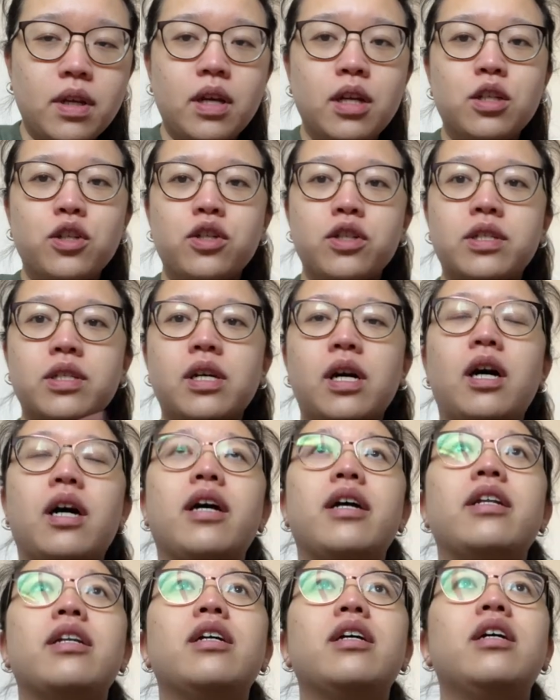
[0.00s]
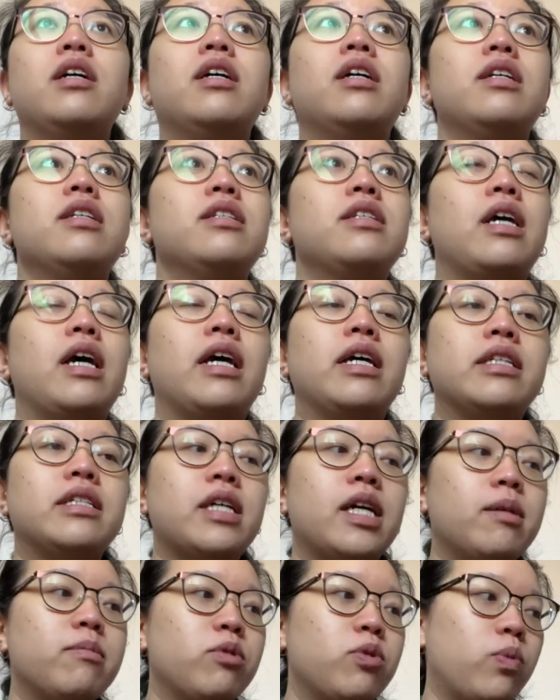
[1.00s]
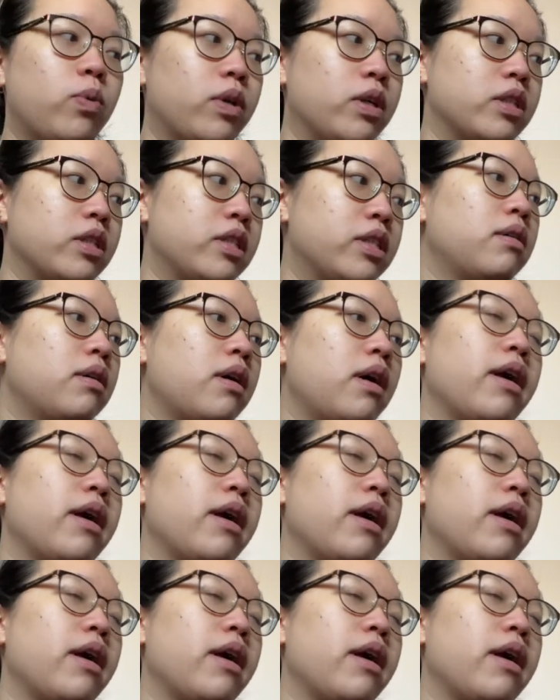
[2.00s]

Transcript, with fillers: just got 10 times worse.